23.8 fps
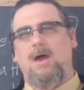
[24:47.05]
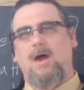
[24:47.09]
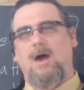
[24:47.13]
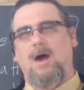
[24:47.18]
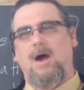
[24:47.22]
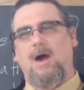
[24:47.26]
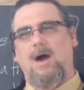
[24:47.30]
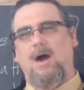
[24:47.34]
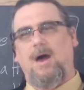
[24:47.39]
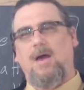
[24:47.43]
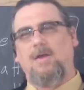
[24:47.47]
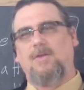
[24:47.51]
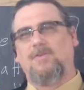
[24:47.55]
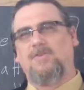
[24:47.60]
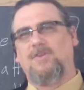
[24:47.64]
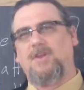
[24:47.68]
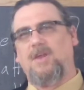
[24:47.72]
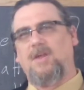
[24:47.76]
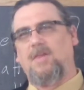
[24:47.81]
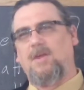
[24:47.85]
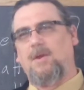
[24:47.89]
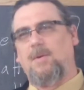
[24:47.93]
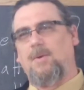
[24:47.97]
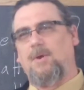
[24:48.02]
Uh, it's
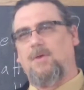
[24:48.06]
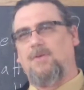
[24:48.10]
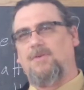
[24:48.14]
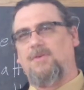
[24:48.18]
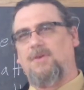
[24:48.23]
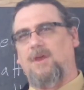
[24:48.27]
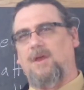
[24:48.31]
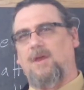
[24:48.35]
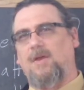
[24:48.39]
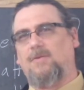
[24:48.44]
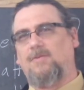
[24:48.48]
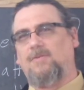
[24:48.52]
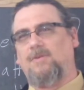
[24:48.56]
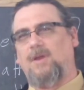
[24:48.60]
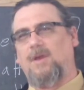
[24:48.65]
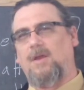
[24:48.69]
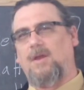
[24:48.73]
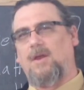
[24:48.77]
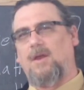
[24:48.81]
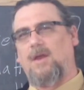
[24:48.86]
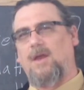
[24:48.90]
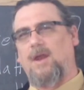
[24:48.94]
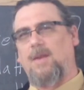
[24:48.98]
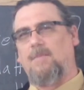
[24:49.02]
dealing with things
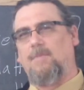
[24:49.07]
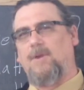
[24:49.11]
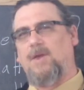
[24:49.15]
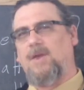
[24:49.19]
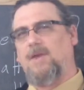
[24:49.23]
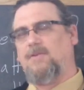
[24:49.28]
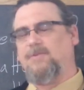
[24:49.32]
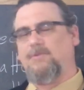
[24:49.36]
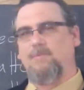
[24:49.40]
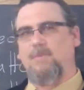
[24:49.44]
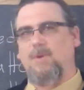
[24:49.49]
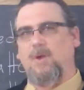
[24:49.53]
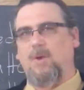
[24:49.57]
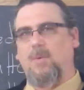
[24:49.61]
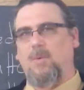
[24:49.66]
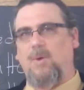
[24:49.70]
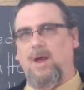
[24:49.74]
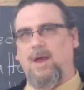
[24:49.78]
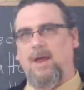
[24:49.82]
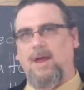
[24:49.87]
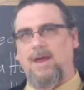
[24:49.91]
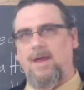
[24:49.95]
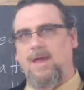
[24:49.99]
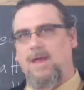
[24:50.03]
in a kind of piecemeal
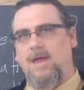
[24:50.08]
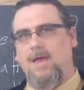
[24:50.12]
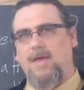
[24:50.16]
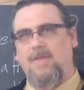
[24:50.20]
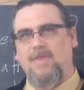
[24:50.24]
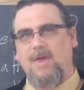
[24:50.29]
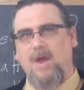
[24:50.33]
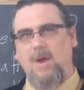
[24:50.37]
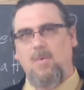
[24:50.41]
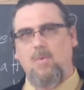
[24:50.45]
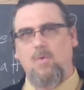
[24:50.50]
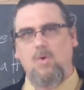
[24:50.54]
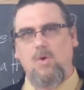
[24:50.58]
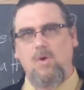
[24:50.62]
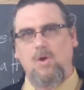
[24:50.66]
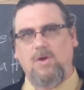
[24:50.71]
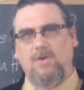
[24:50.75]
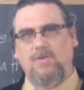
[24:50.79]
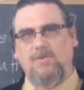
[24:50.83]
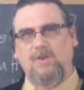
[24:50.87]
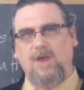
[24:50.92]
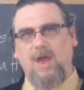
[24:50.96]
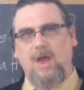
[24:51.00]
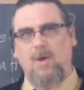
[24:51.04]
way that
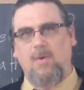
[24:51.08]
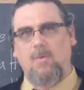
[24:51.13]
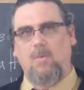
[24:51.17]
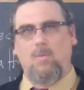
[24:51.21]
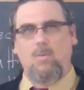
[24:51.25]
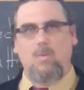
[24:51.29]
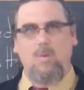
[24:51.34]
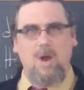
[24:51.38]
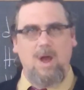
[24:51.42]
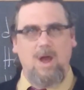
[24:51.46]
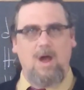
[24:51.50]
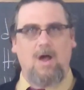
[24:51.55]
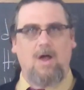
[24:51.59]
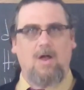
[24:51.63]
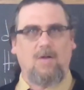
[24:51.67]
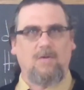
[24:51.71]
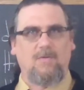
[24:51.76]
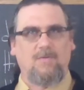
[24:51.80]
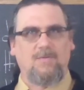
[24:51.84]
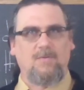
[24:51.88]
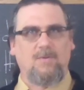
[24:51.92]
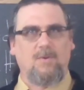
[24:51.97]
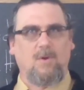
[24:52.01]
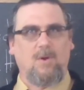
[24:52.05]
works out
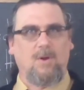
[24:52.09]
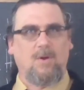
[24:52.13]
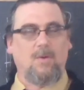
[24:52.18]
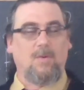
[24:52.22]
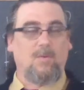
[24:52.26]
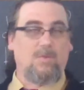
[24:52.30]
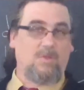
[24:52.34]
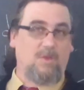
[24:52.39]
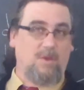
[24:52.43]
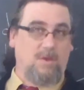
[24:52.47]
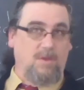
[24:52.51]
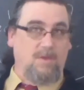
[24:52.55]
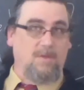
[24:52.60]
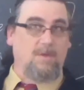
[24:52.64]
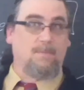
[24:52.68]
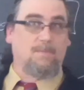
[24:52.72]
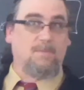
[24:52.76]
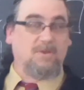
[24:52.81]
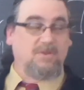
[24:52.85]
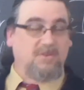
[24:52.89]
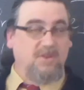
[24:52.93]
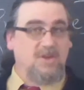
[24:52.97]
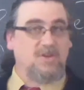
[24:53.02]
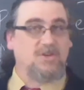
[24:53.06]
well for the, the
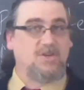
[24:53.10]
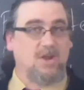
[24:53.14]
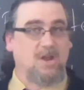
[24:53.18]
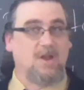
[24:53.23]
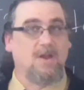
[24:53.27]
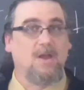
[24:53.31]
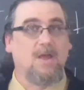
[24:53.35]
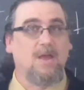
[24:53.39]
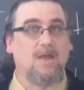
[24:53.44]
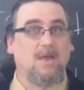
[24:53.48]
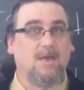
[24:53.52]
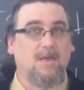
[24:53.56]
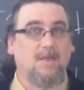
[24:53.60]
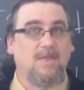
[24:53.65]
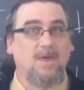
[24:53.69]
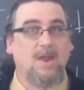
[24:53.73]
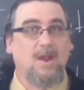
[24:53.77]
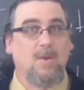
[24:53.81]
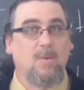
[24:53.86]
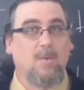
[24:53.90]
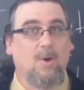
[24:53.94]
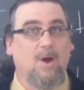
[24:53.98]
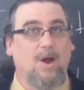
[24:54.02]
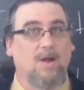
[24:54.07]
position
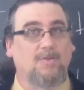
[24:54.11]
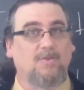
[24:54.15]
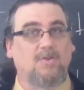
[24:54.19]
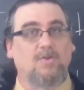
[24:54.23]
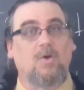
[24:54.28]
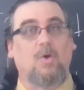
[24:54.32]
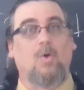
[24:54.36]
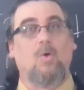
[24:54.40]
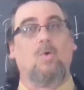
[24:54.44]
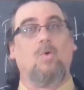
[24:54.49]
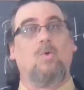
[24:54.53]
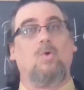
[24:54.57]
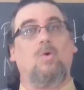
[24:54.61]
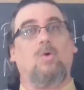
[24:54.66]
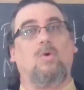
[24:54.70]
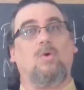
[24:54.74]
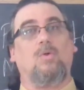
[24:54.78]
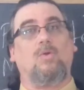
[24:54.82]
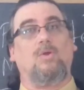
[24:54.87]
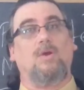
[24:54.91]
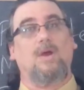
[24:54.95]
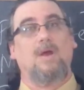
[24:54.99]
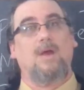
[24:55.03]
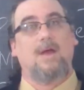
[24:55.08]
that it wants to
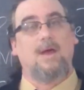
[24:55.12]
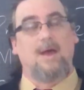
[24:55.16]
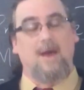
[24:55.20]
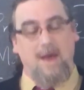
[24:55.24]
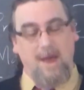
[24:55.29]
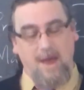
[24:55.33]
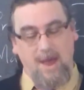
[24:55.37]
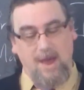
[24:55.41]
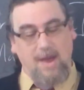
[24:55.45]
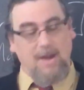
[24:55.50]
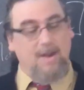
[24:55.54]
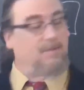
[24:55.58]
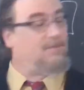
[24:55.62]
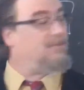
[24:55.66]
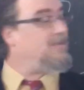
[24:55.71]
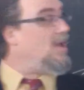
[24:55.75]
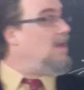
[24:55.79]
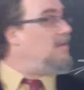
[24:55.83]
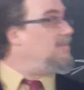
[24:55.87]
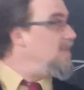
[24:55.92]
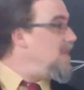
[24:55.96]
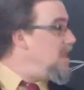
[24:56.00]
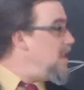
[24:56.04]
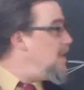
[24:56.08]
hold on itself